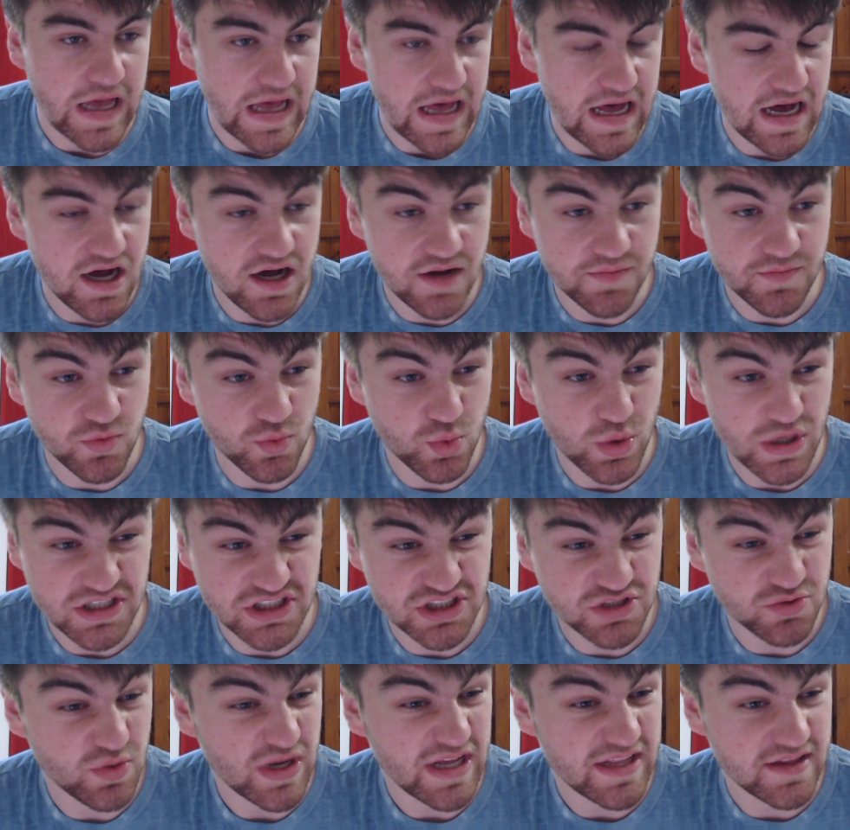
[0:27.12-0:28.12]
um, where
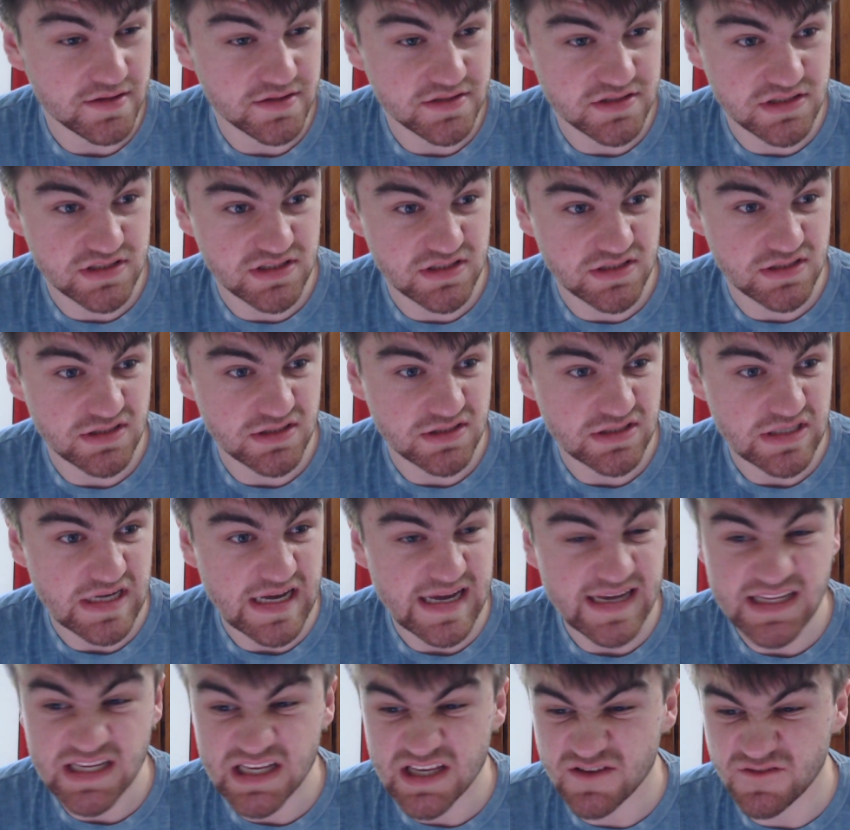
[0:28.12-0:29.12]
she went
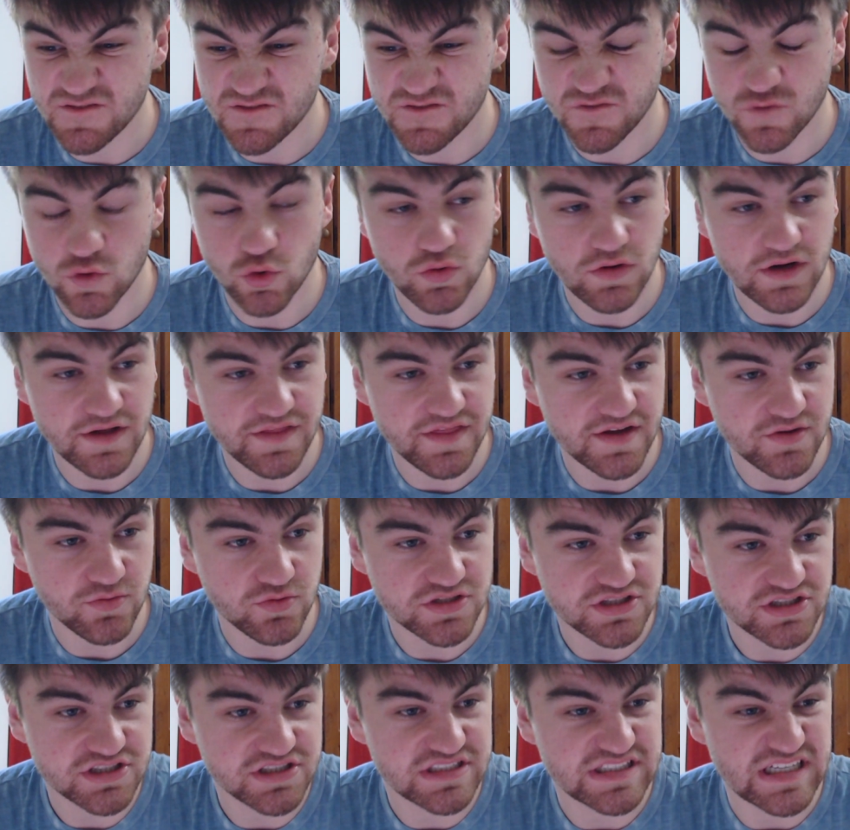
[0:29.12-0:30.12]
84, I think,
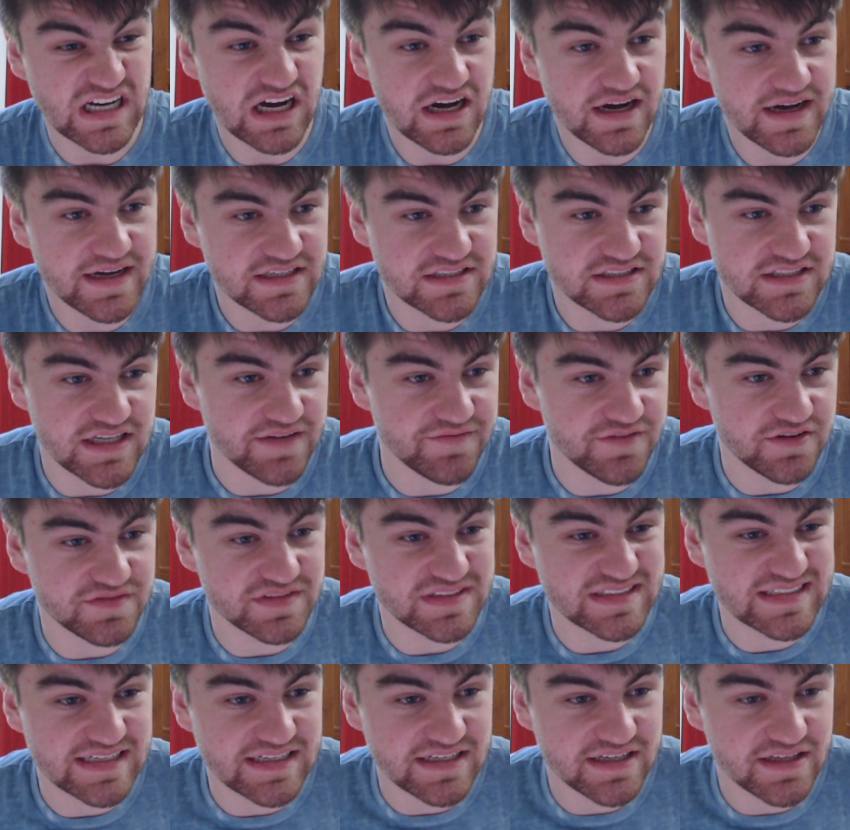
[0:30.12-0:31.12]
which is the highest I've
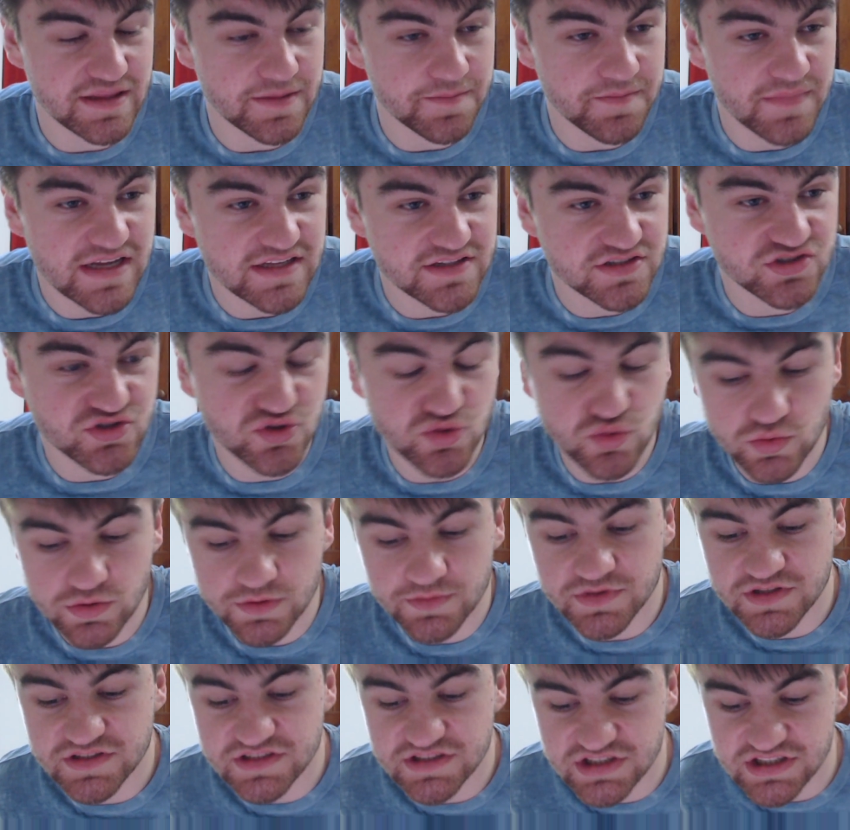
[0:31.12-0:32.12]
ever seen in the men's or
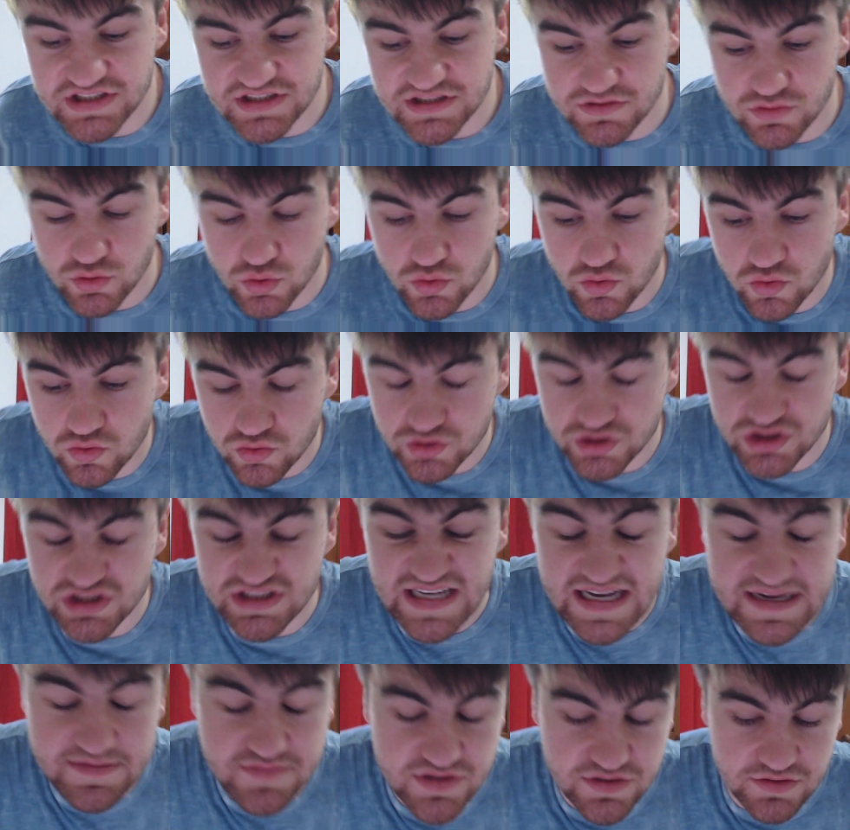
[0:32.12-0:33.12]
women's. She Hall
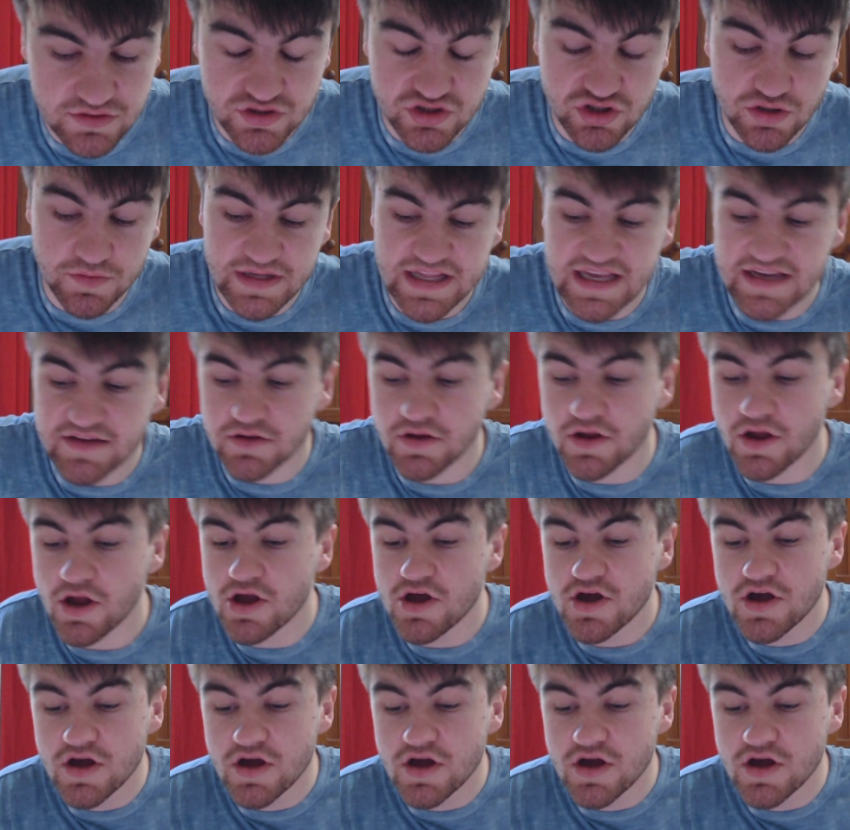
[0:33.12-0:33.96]
just absolutely dominated.